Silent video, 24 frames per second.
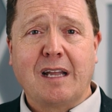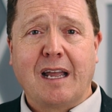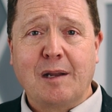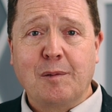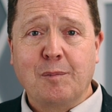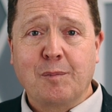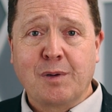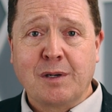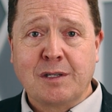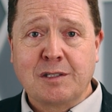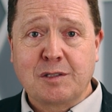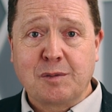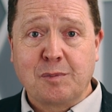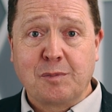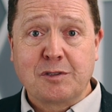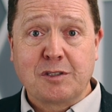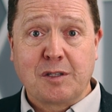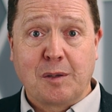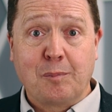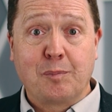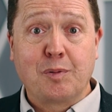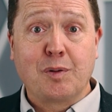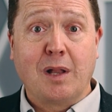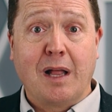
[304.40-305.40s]
nine
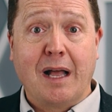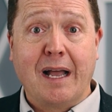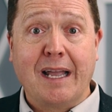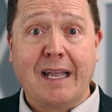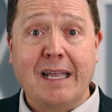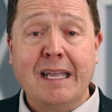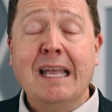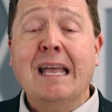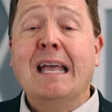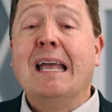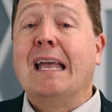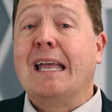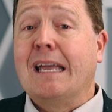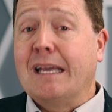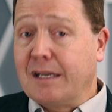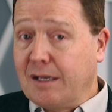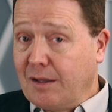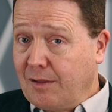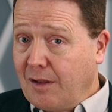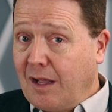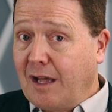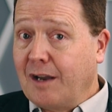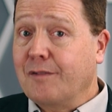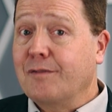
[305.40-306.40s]
principles apply in
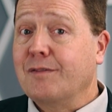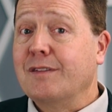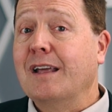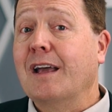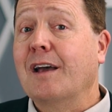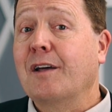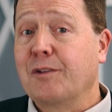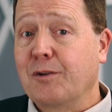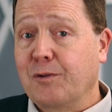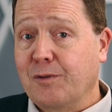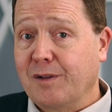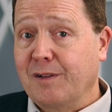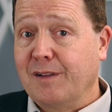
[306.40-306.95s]
a lot of the other